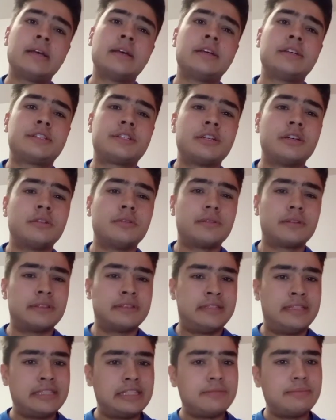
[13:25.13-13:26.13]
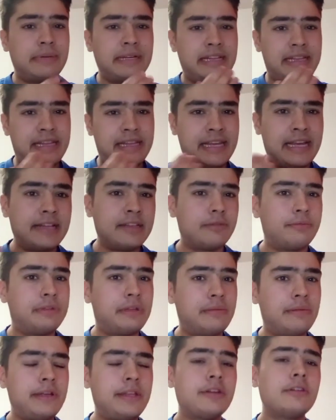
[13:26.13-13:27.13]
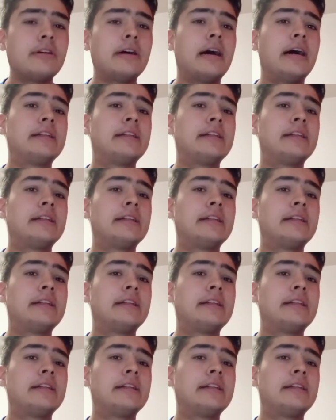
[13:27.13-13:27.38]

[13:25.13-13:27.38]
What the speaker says: So this is the end of the video,